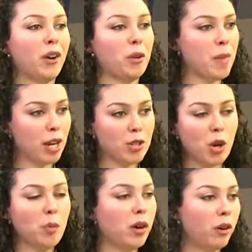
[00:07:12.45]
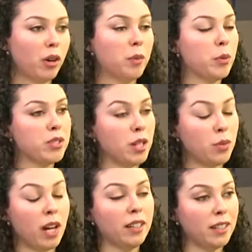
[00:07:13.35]
or Manitoba or Prince
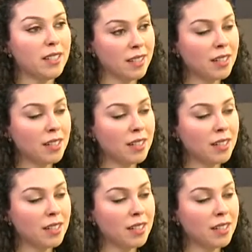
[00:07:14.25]
Edward Island,